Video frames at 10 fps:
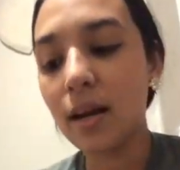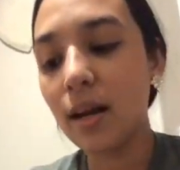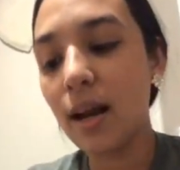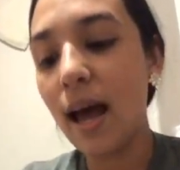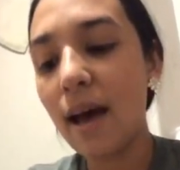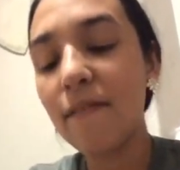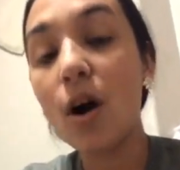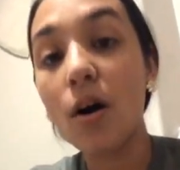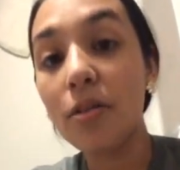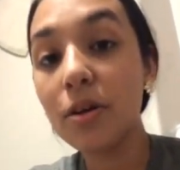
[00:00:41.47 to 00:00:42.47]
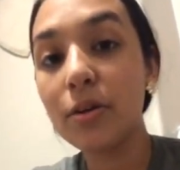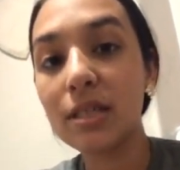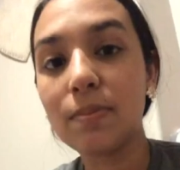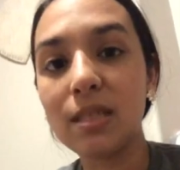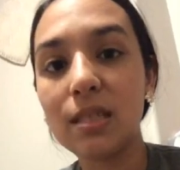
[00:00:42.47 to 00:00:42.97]
are gonna have all the
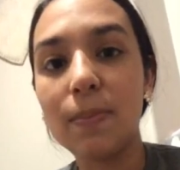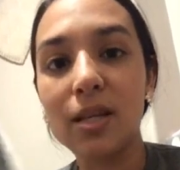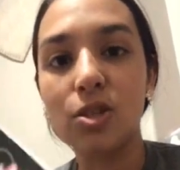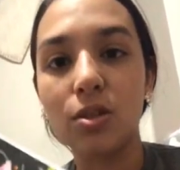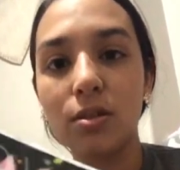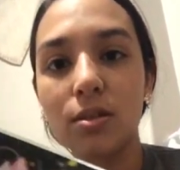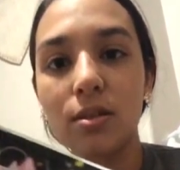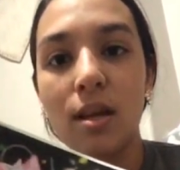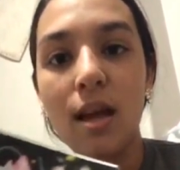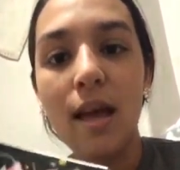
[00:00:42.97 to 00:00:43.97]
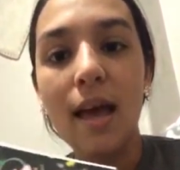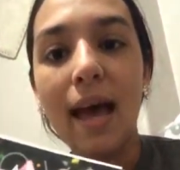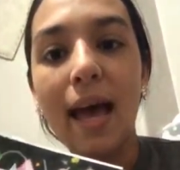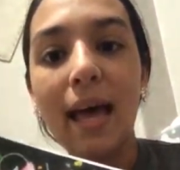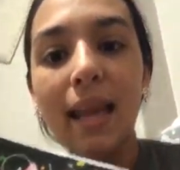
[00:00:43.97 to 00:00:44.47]
Christmas specials.
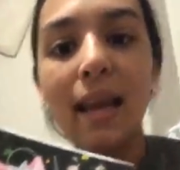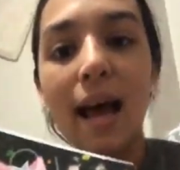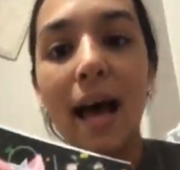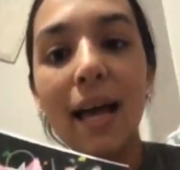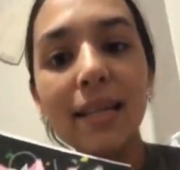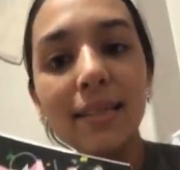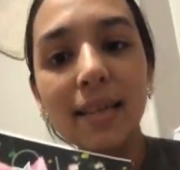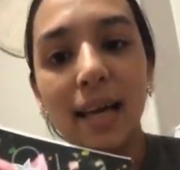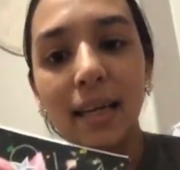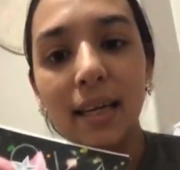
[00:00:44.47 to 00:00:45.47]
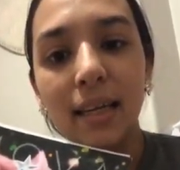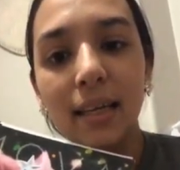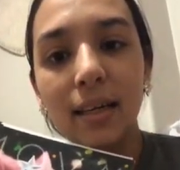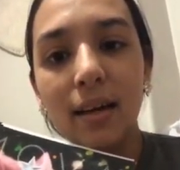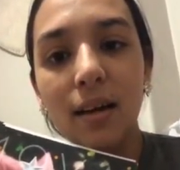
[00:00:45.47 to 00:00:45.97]
And I
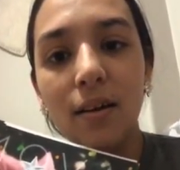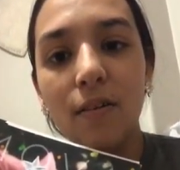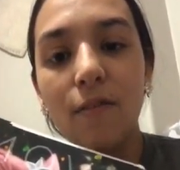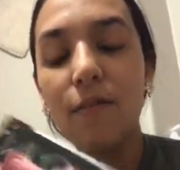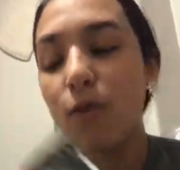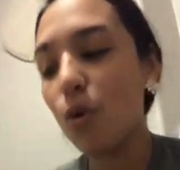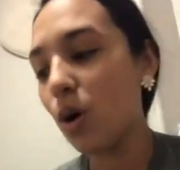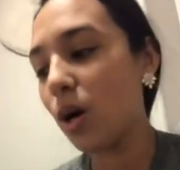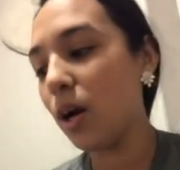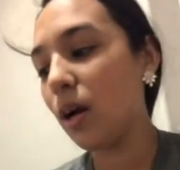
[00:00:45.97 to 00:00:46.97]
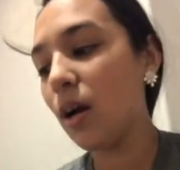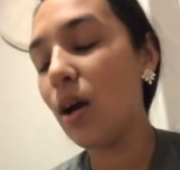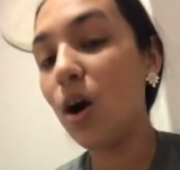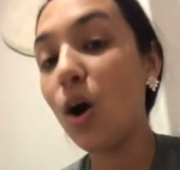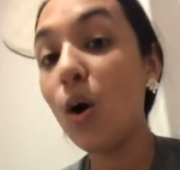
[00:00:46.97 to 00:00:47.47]
decided for
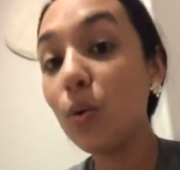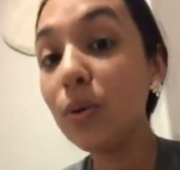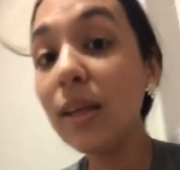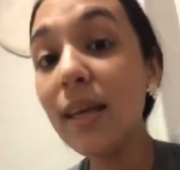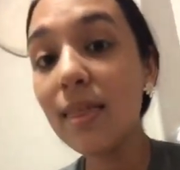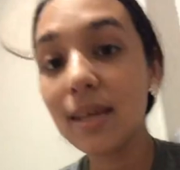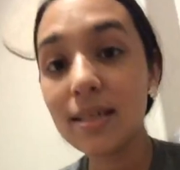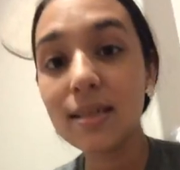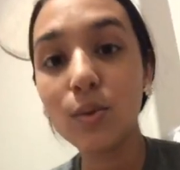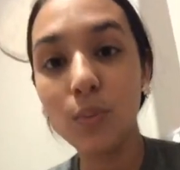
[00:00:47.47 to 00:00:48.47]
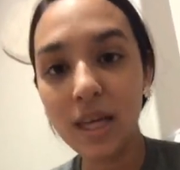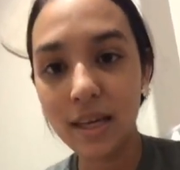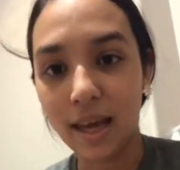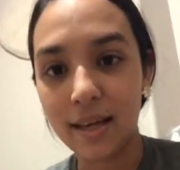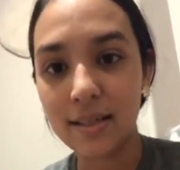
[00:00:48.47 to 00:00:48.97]
only this
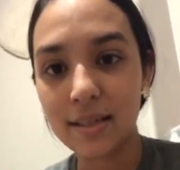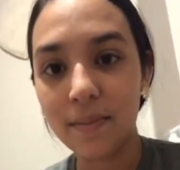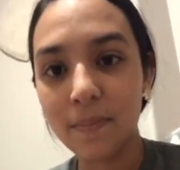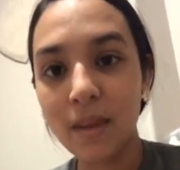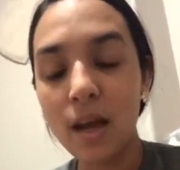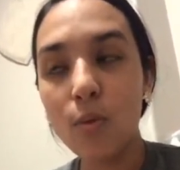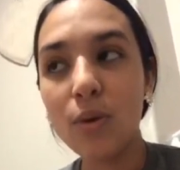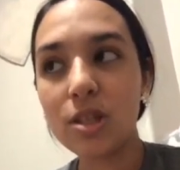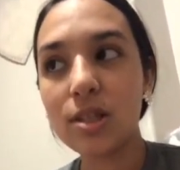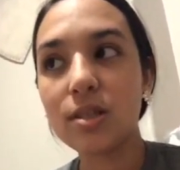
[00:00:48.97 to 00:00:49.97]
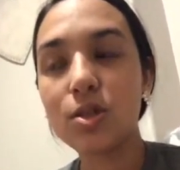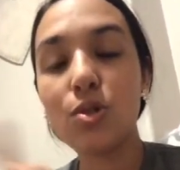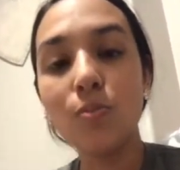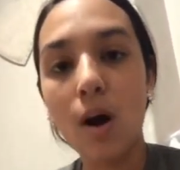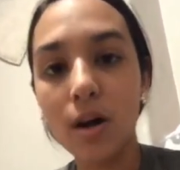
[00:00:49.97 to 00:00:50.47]
weekend, which is
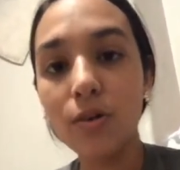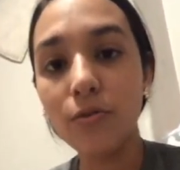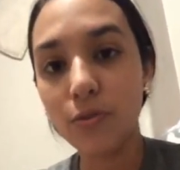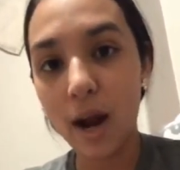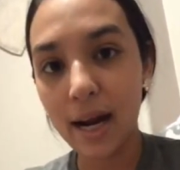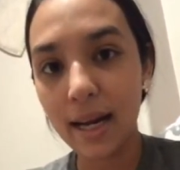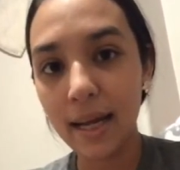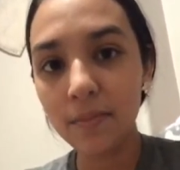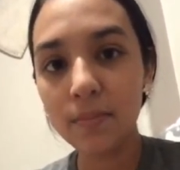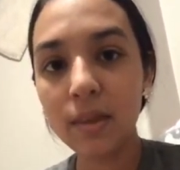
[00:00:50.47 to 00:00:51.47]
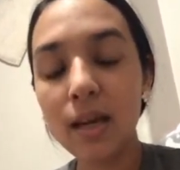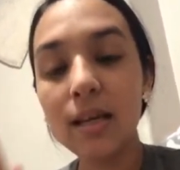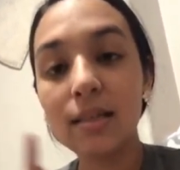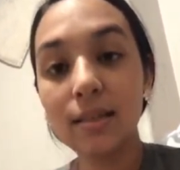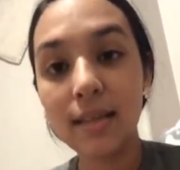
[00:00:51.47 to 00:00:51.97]
tomorrow, Friday,
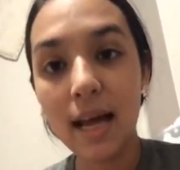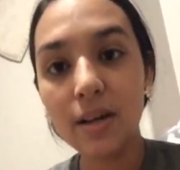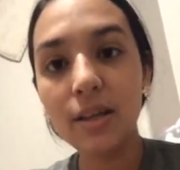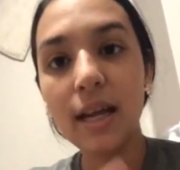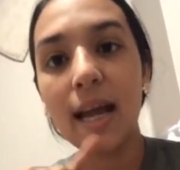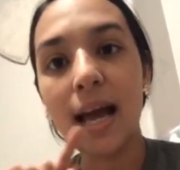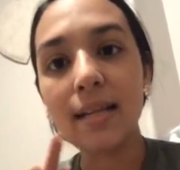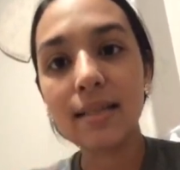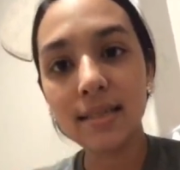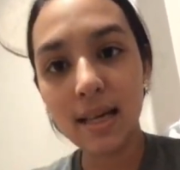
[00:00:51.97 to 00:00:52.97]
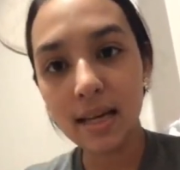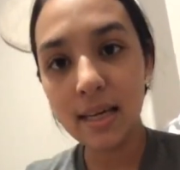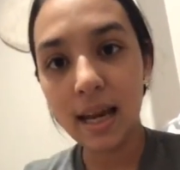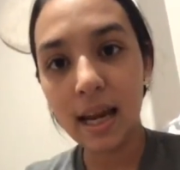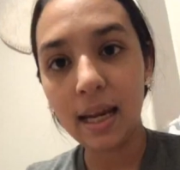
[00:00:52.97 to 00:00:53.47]
Saturday, and
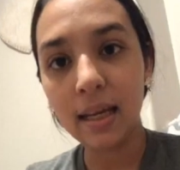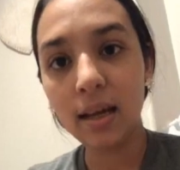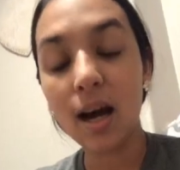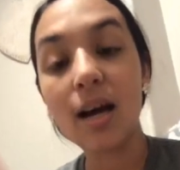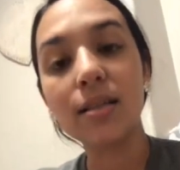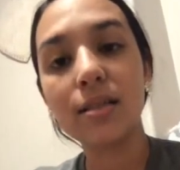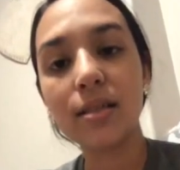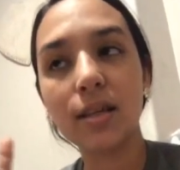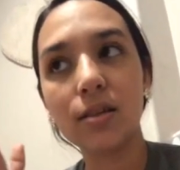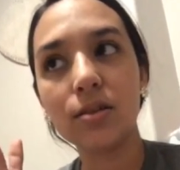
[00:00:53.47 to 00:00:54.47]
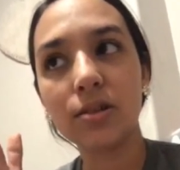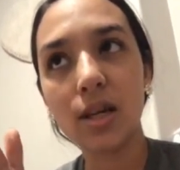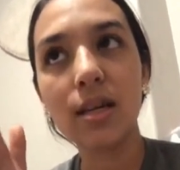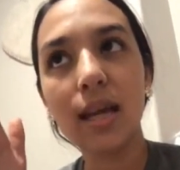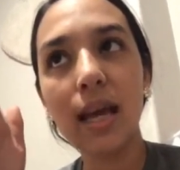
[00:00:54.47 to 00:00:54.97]
Sunday until
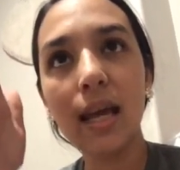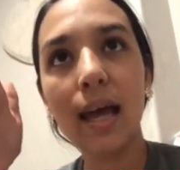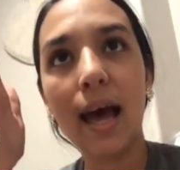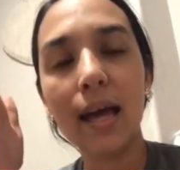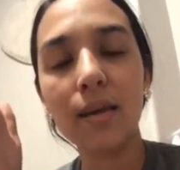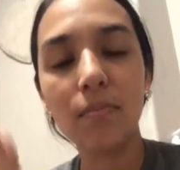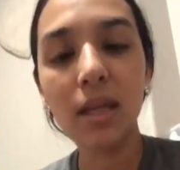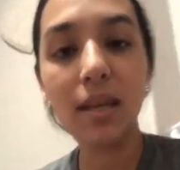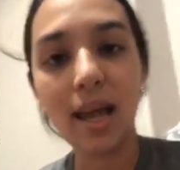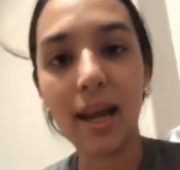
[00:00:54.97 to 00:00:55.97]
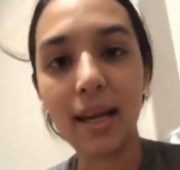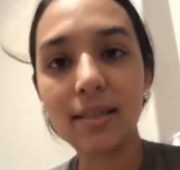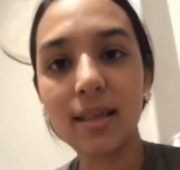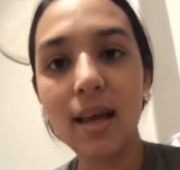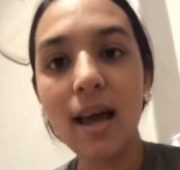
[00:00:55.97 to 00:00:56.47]
Sunday at midnight,